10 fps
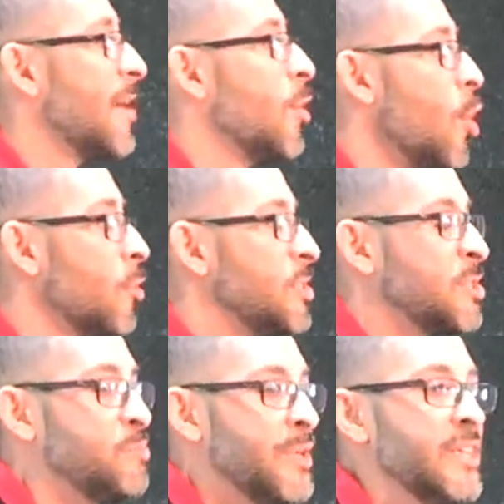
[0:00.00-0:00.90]
how the Holy
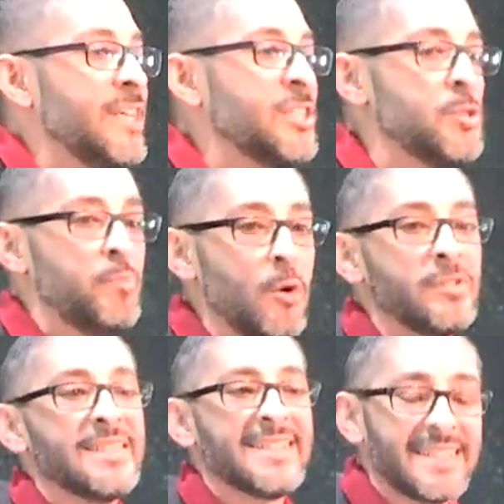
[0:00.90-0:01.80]
Spirit
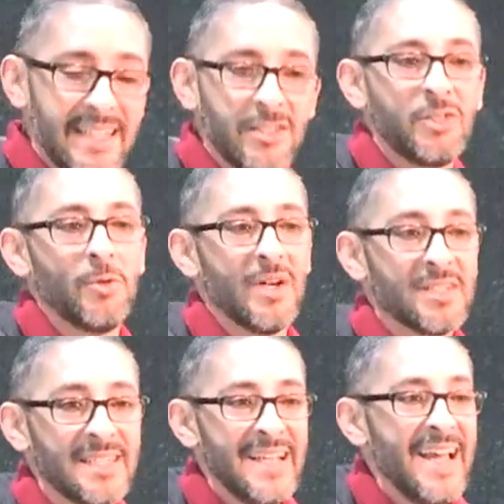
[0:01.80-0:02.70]
exposes sin to
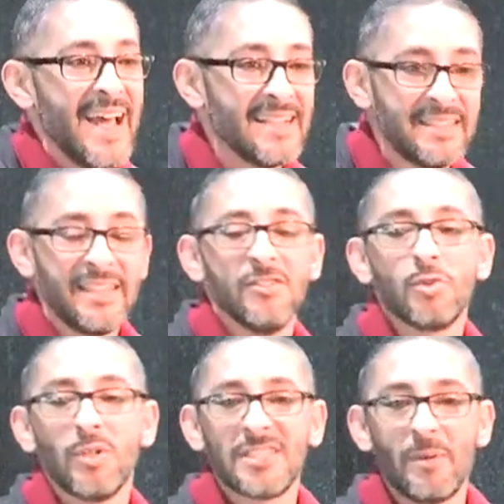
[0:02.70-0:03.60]
us and
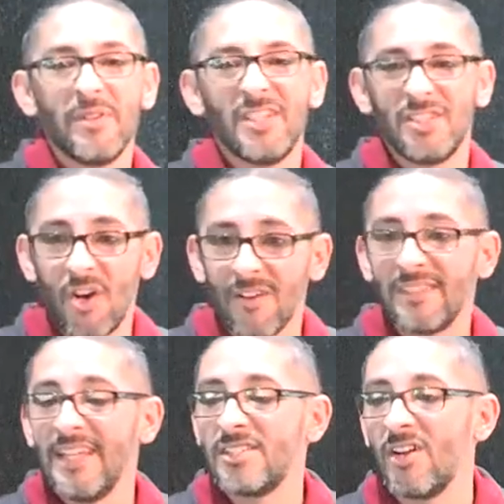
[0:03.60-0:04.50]
deals with some of the
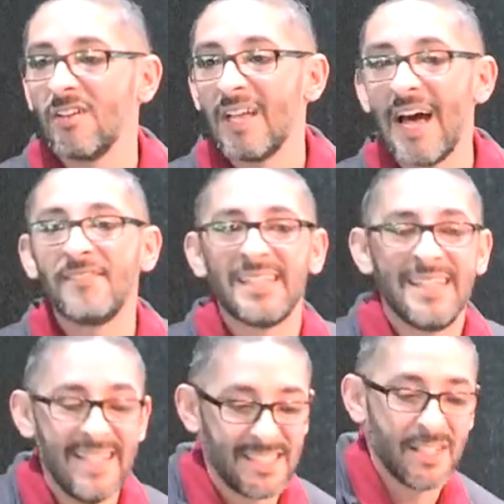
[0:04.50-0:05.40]
dark things in our lives that
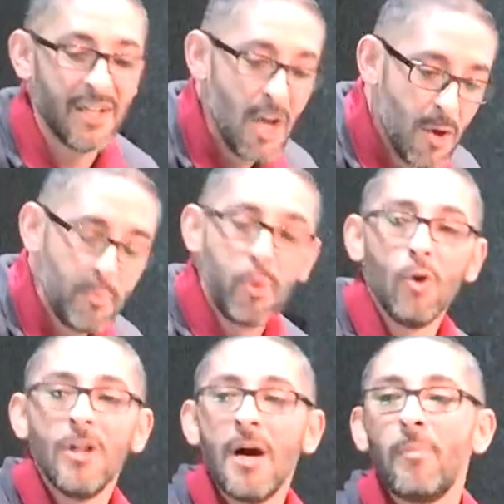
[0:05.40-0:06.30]
He needs to
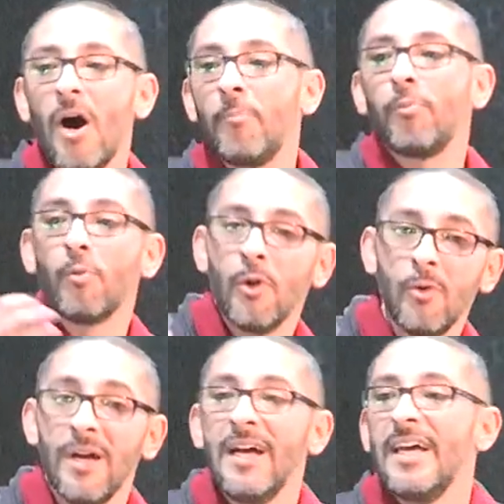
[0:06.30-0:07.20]
pull up,
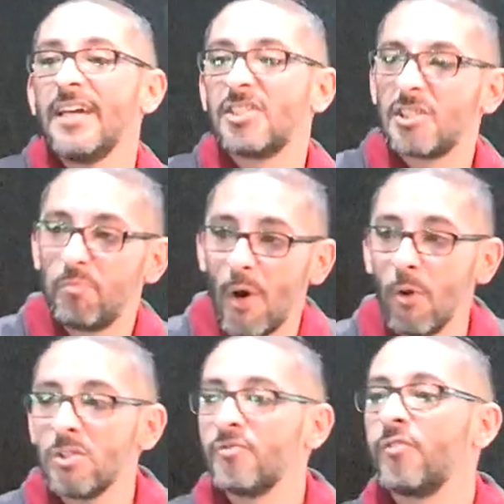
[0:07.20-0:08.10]
uproot,
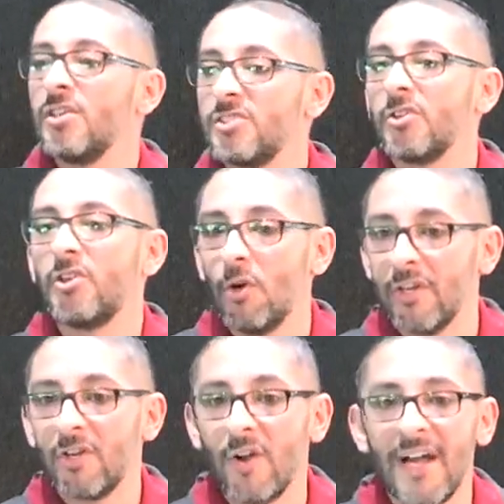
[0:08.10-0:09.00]
expose for us to grow
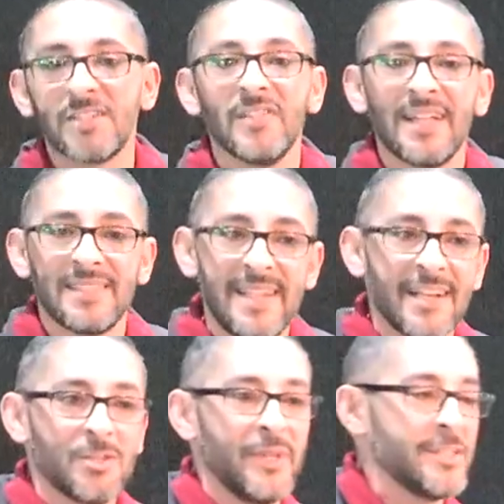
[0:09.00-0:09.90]
in Christ. So that's
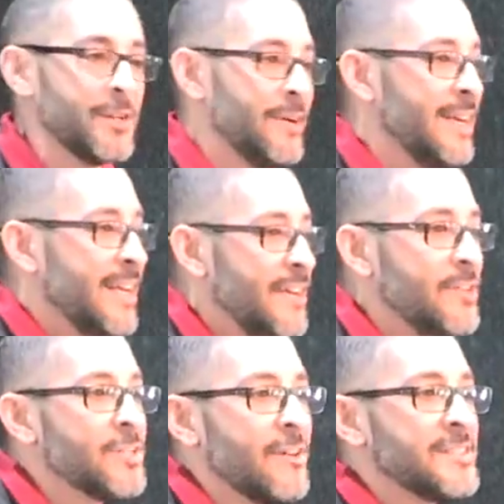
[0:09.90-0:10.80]
next week. So if
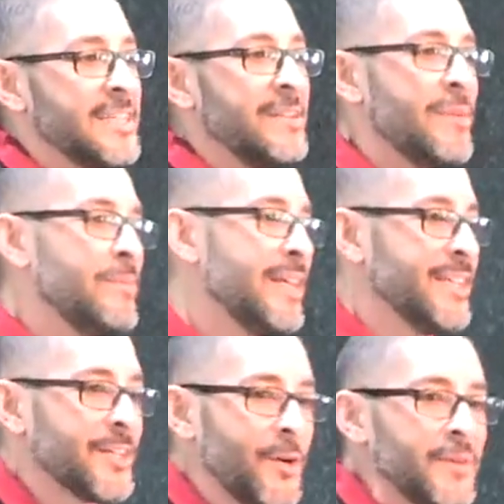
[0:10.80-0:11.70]
you start seeing me begin
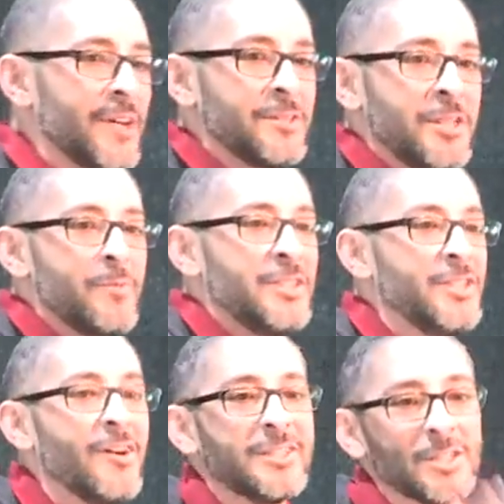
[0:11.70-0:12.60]
to go in there too much,
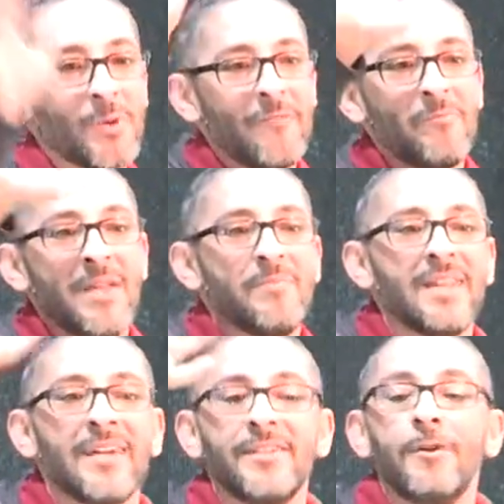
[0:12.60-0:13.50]
y'all can just wave at me and be
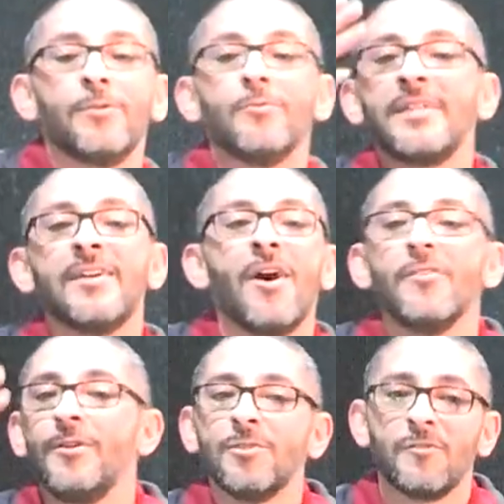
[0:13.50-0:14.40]
like, yo, don't take all
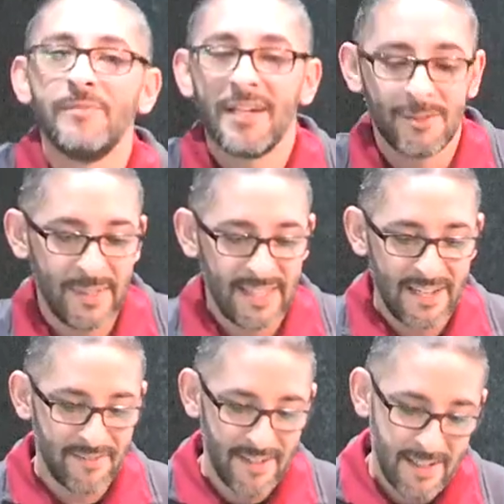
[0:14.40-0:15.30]
the notes for next week,
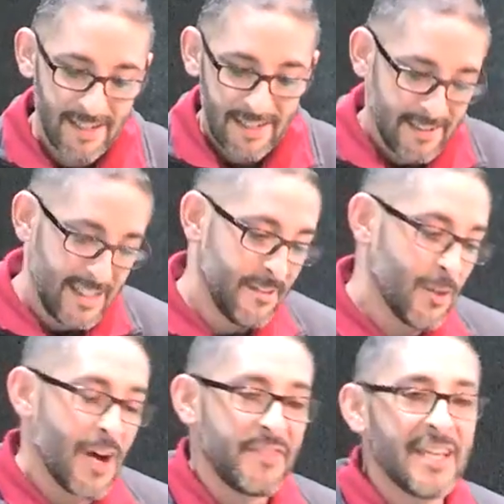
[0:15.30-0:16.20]
Dave. Even
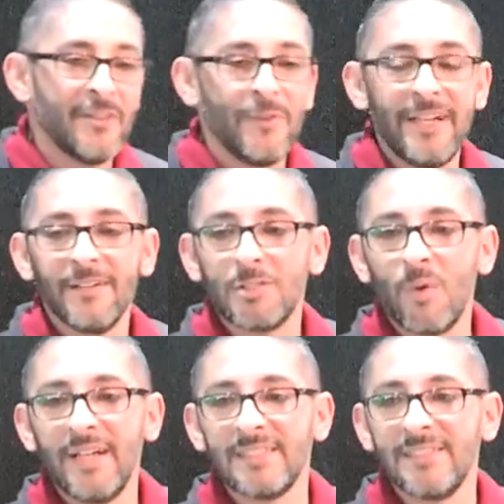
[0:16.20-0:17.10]
though I think if we hear it
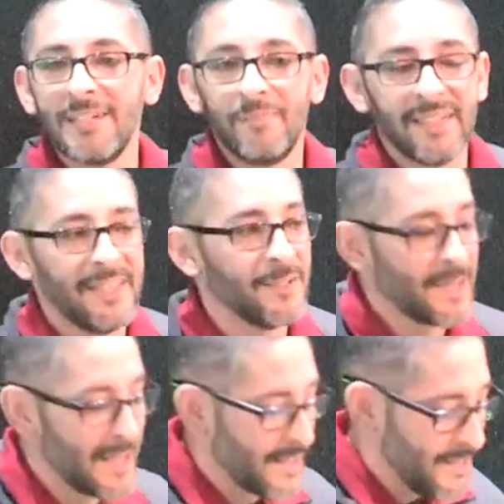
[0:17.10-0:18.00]
twice, it's not a big deal,
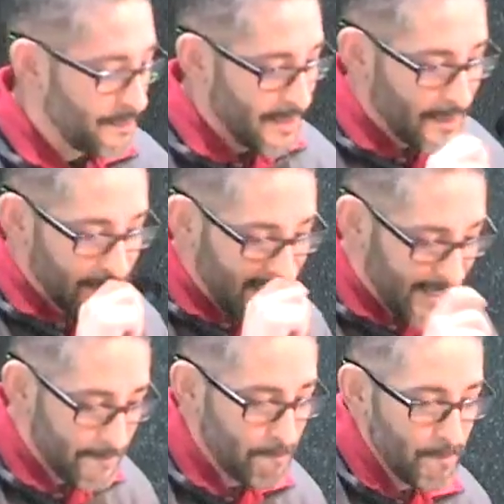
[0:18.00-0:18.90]
right? I think we all need
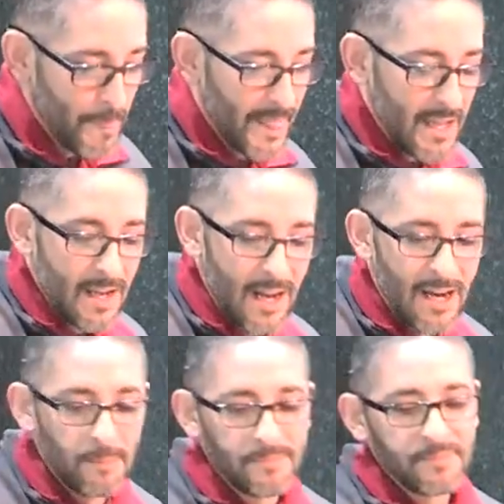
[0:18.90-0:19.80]
it.
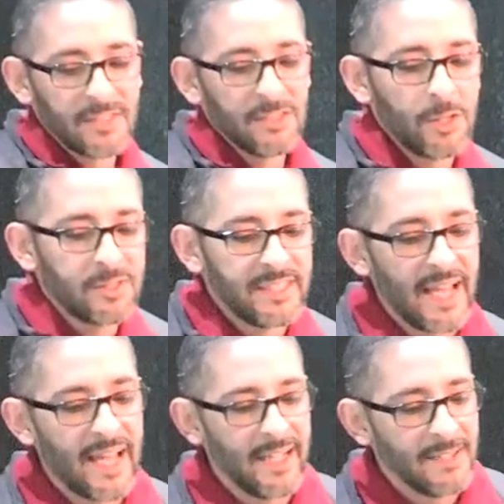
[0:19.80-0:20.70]
Um, so
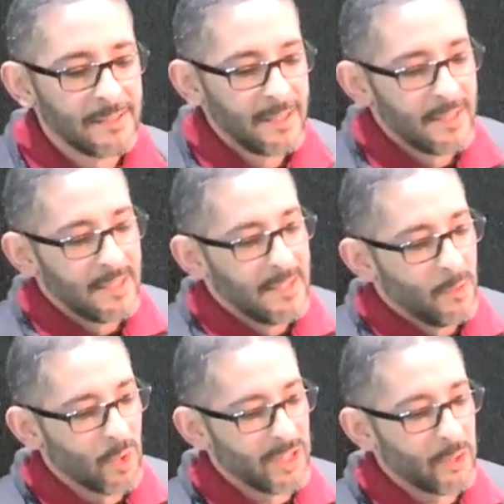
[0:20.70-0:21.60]
today,
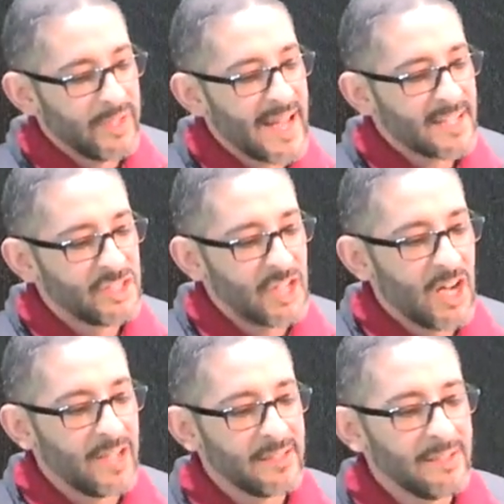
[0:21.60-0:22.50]
we're going to read out of
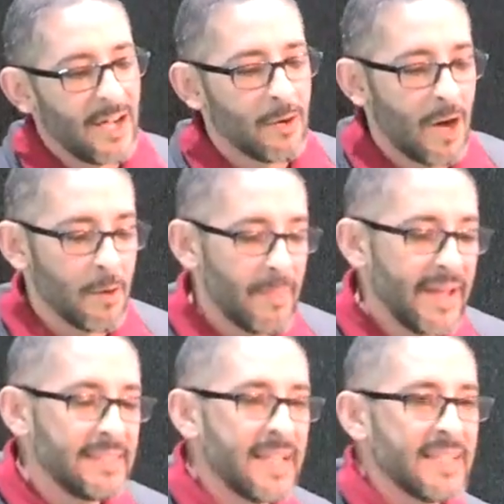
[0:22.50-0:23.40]
John, our, our
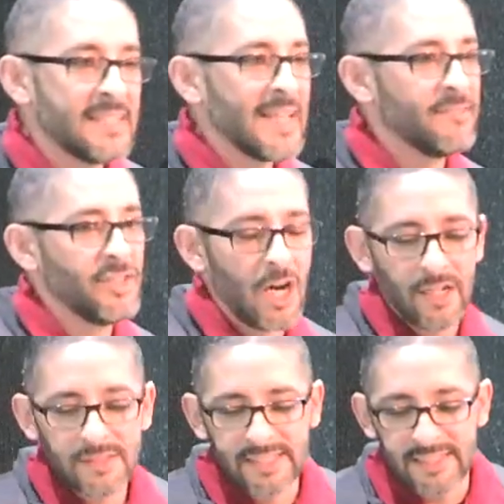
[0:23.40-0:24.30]
main text is out of
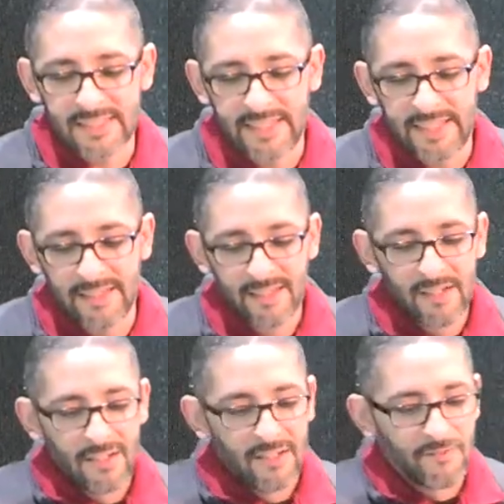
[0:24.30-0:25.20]
John
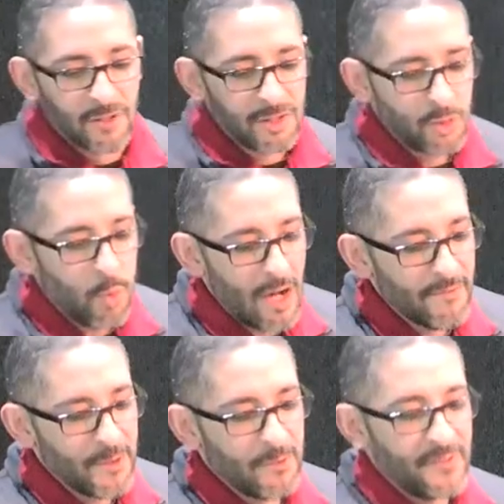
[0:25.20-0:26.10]
16, verse
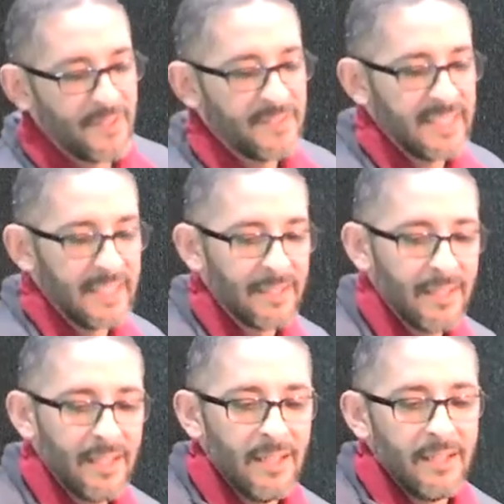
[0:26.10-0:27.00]
12 through
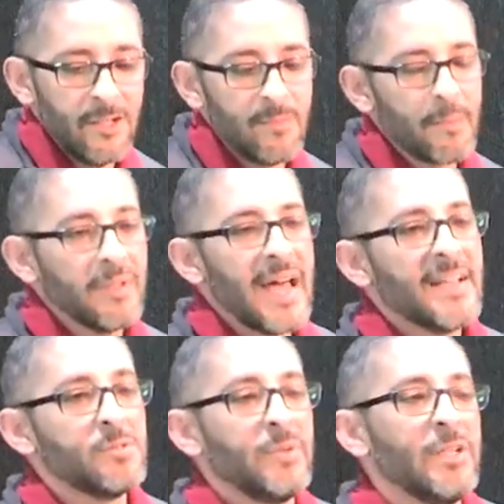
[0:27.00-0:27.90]
15. You remember
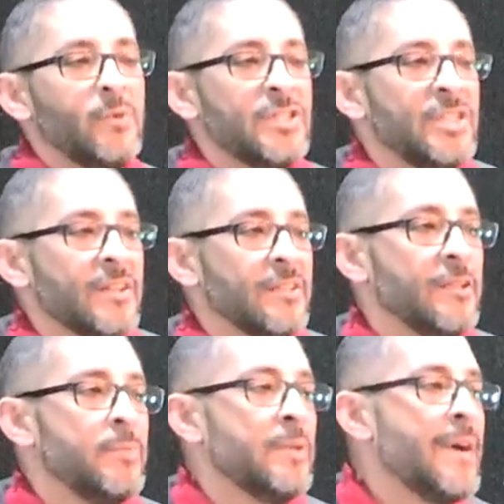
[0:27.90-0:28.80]
last week we shared a
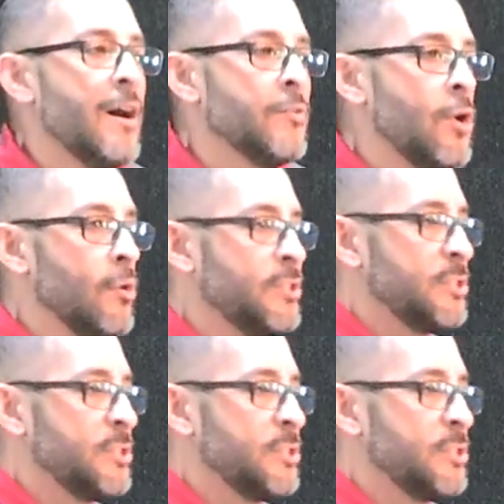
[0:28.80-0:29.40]
little bit about the Holy